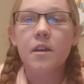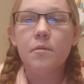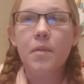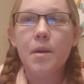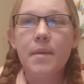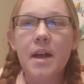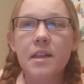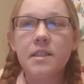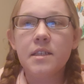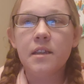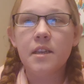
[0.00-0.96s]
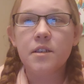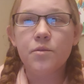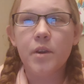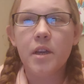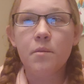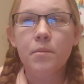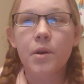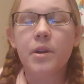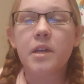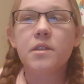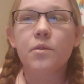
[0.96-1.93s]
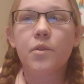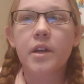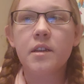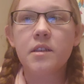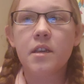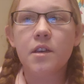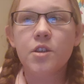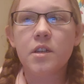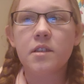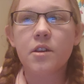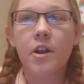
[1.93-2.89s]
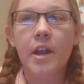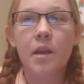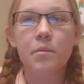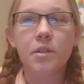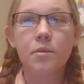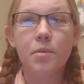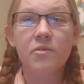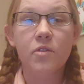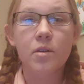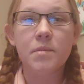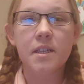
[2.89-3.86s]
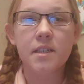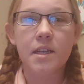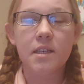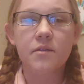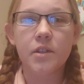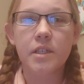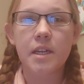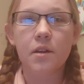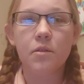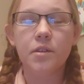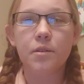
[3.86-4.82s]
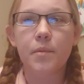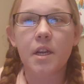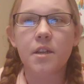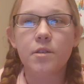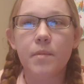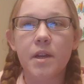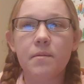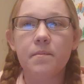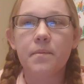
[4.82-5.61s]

By balancing these 3 components, organizations are able to perform successful stakeholder management.